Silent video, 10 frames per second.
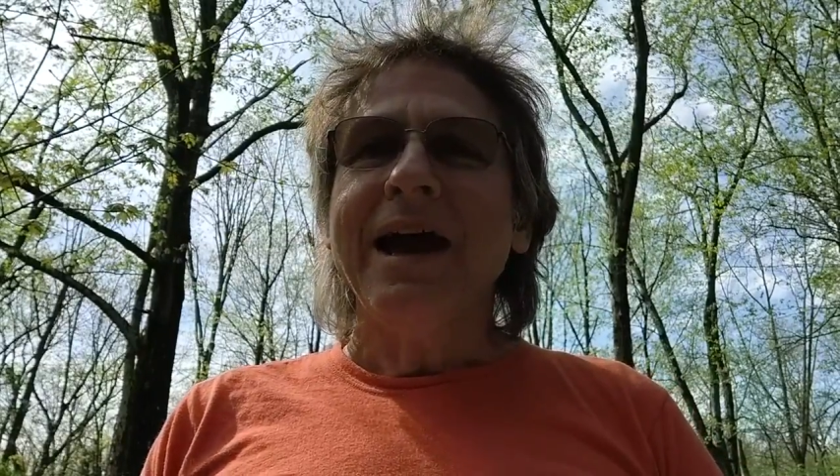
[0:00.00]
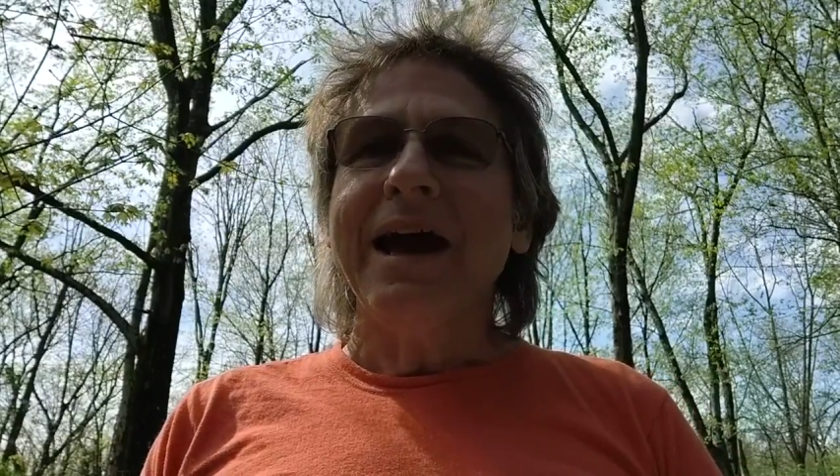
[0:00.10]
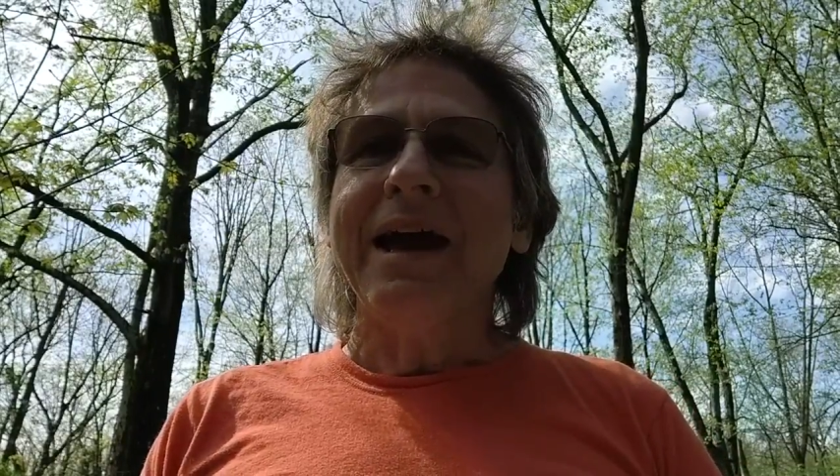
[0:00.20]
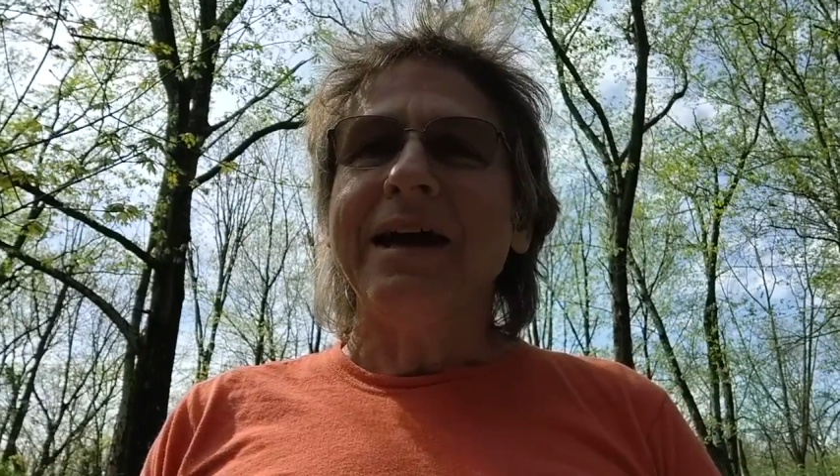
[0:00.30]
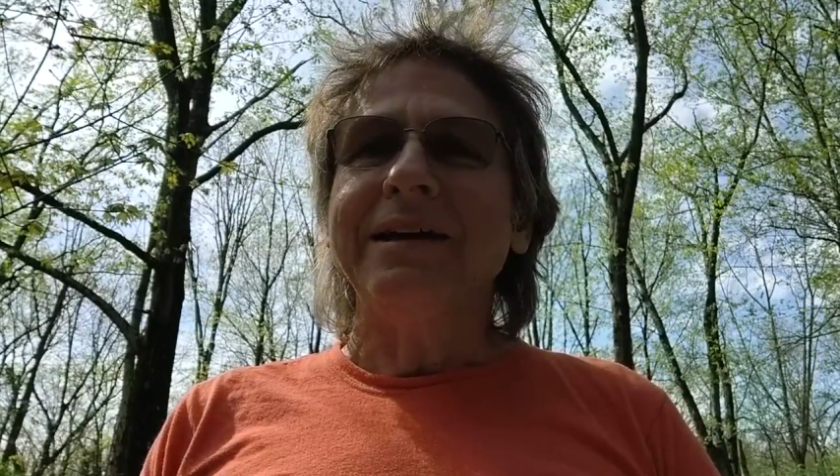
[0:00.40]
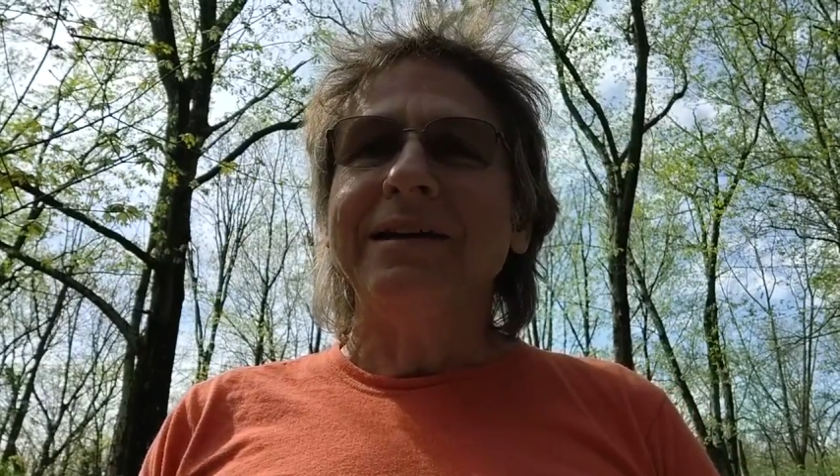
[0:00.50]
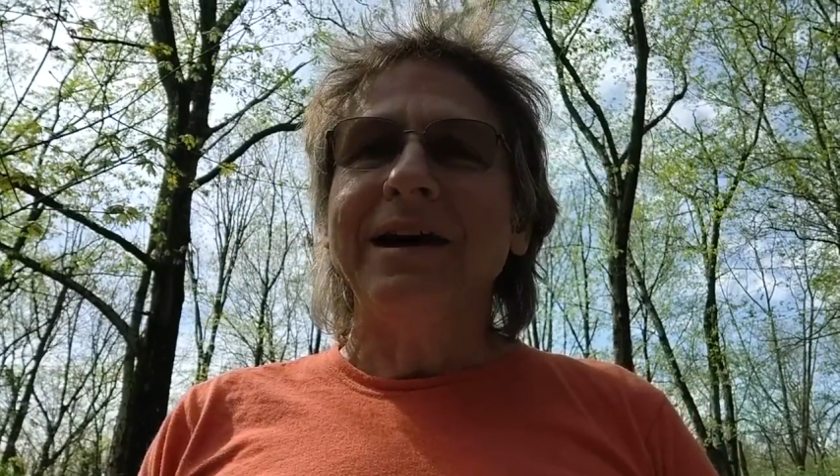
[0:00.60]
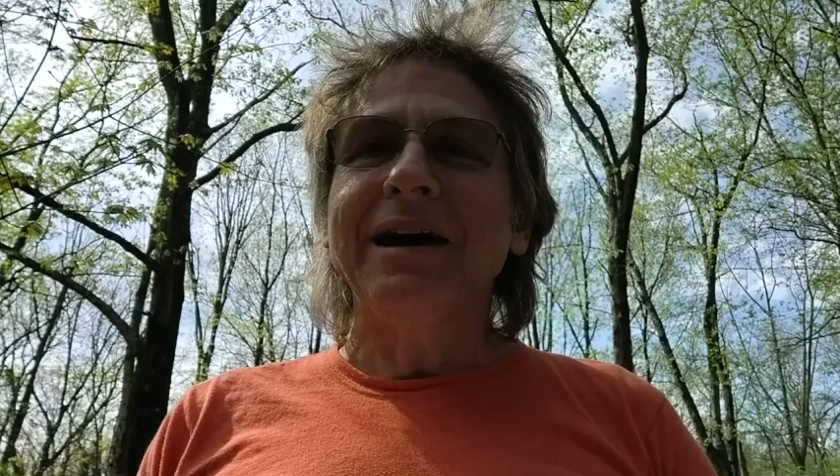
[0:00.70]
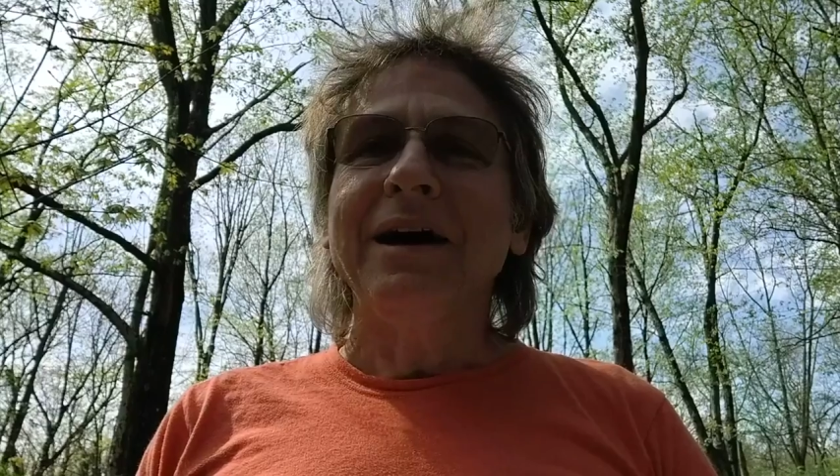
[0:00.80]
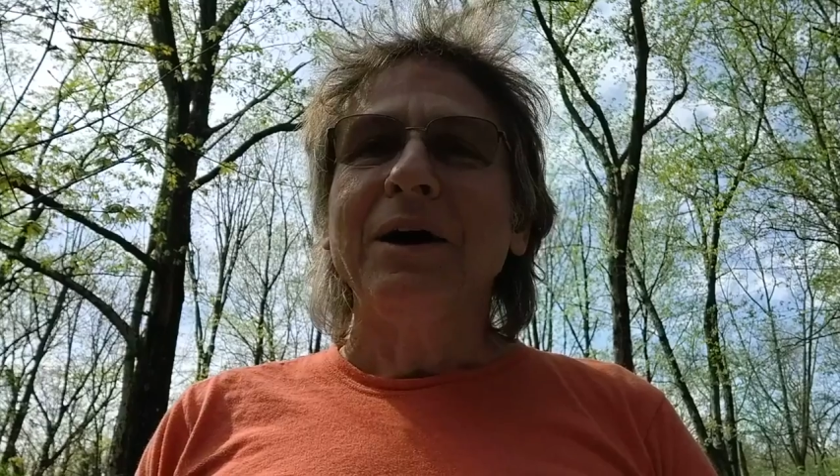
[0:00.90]

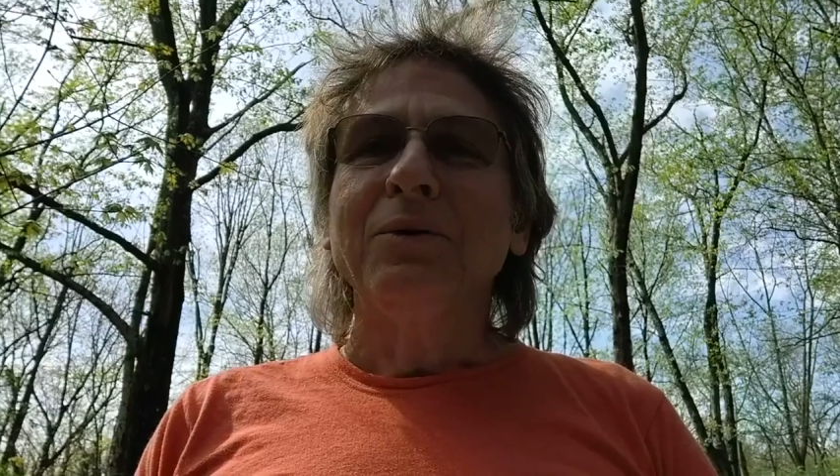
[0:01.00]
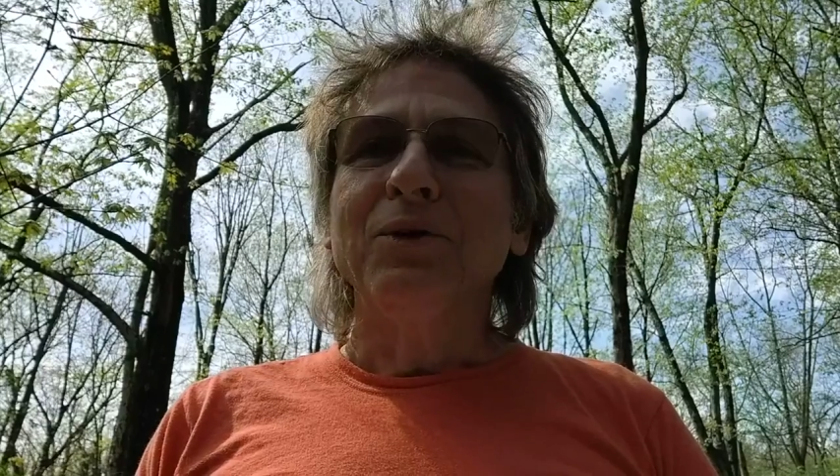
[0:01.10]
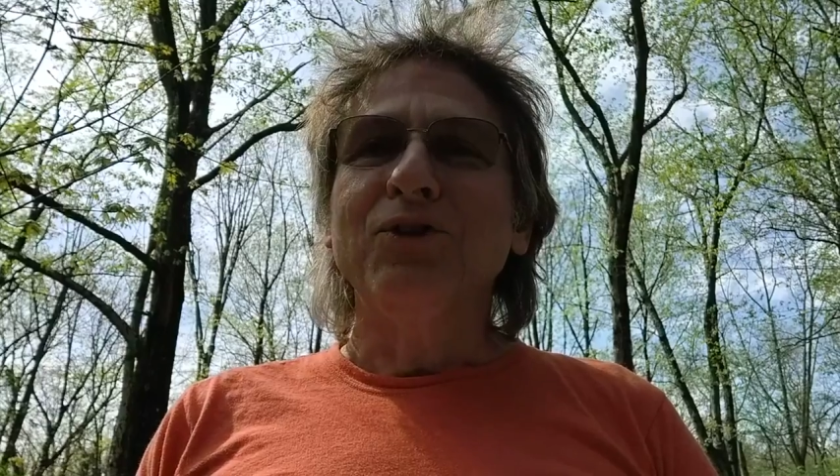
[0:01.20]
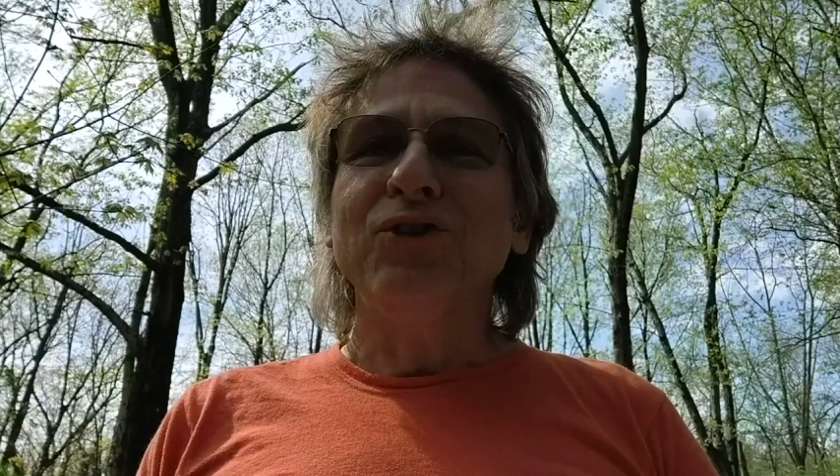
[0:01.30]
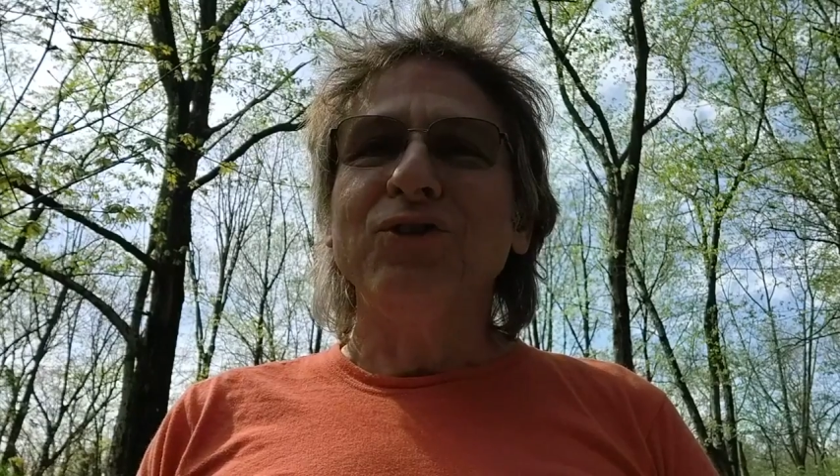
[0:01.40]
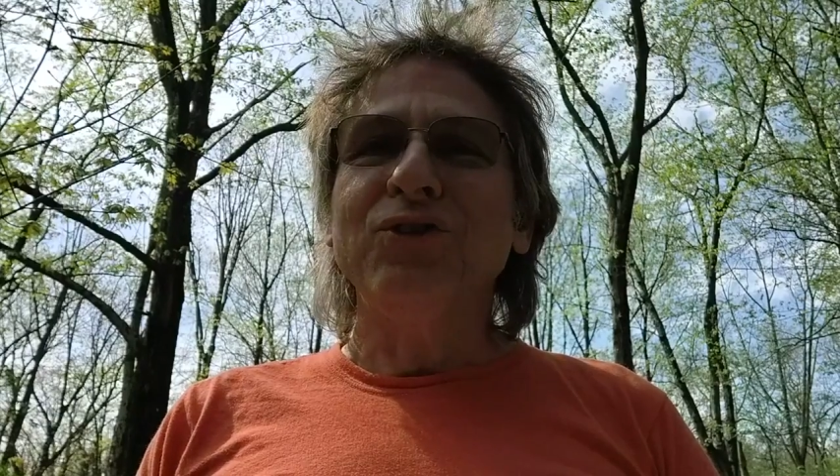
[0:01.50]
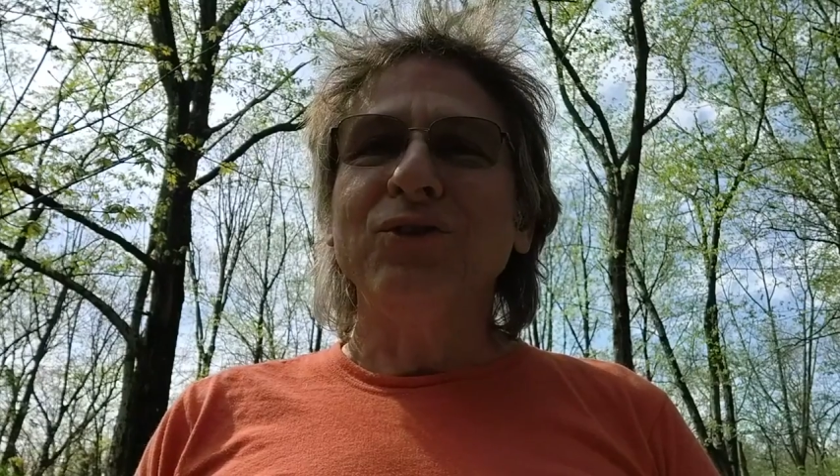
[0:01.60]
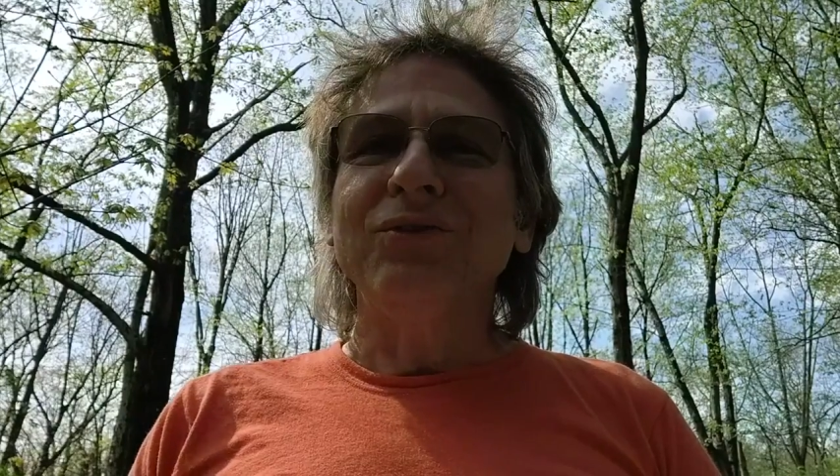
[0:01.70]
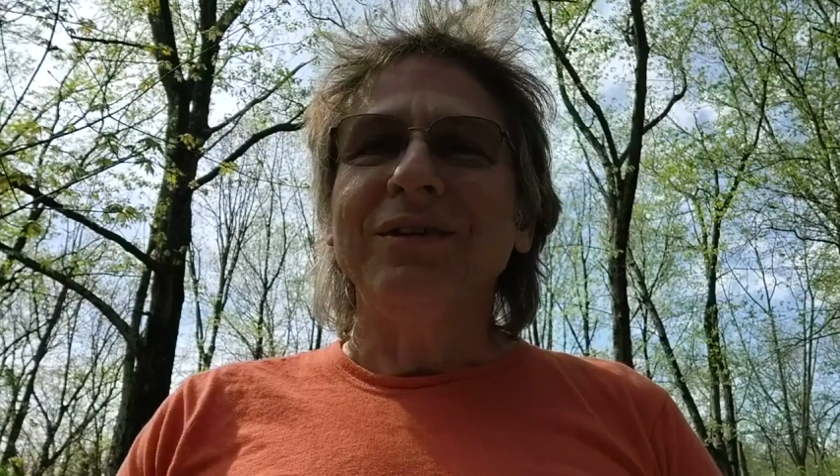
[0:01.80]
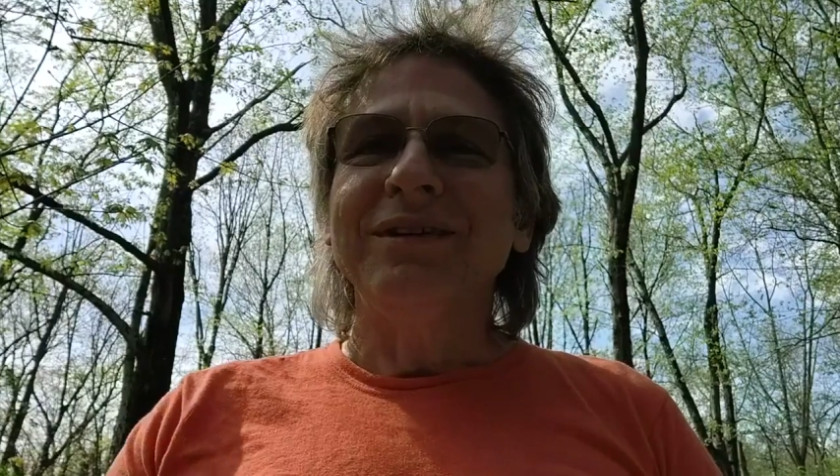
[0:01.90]
and we'll see you
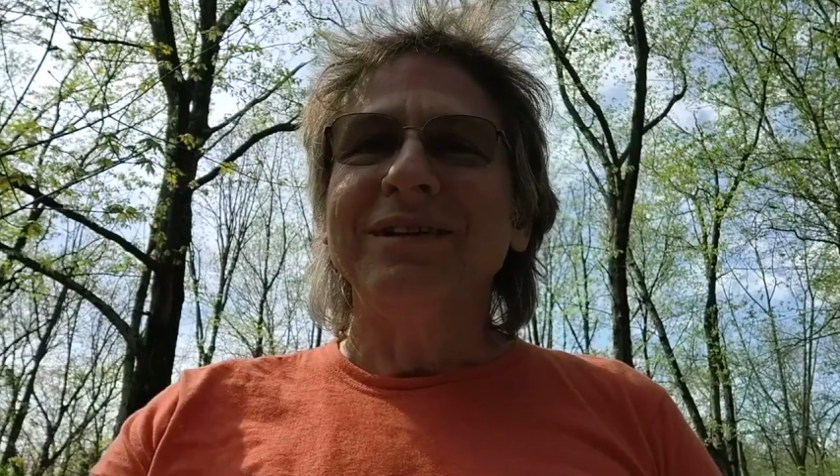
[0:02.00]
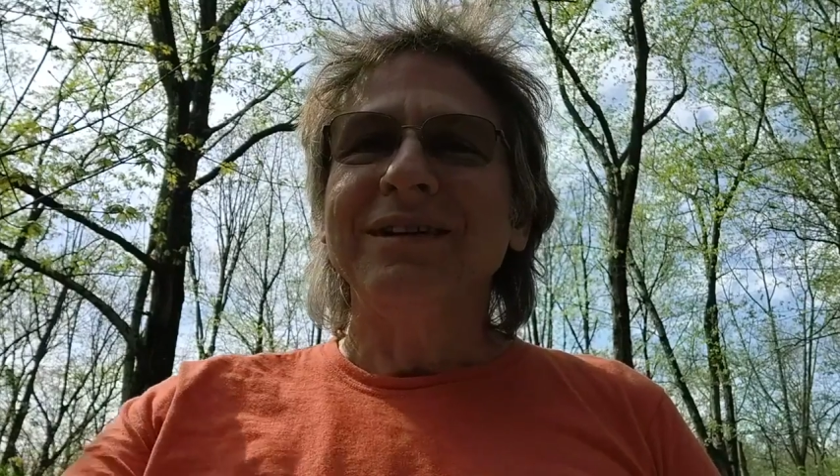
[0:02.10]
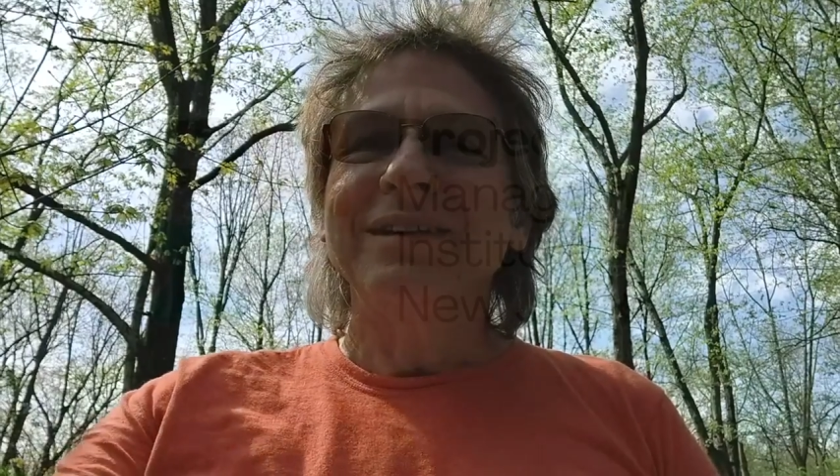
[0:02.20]
soon.